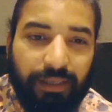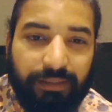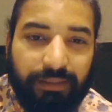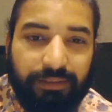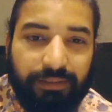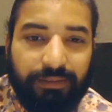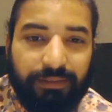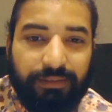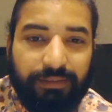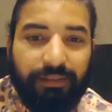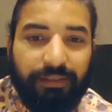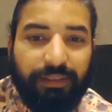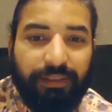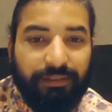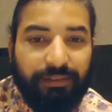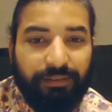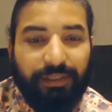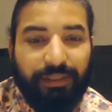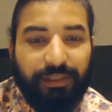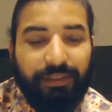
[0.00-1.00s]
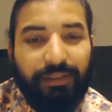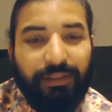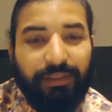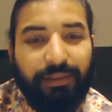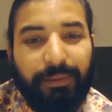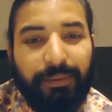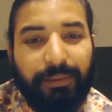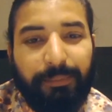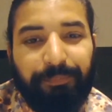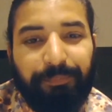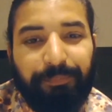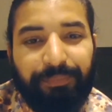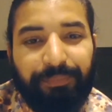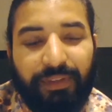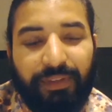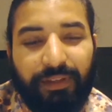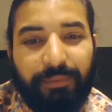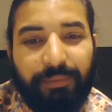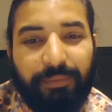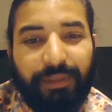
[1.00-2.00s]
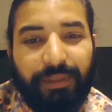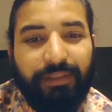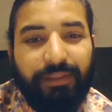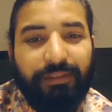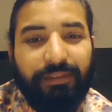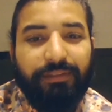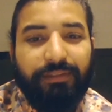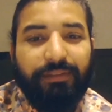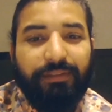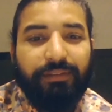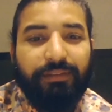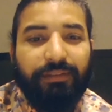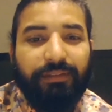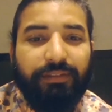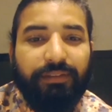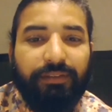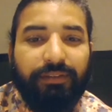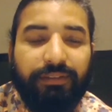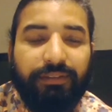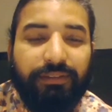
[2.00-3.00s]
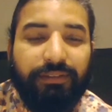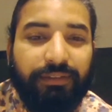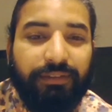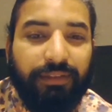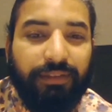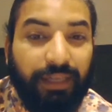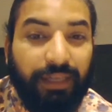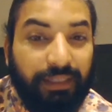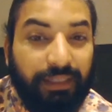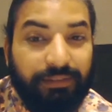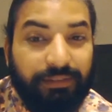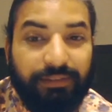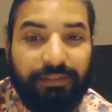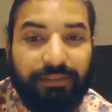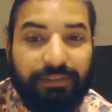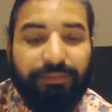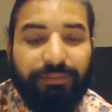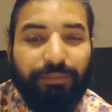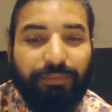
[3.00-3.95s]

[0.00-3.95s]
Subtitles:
and he's a very eminent writer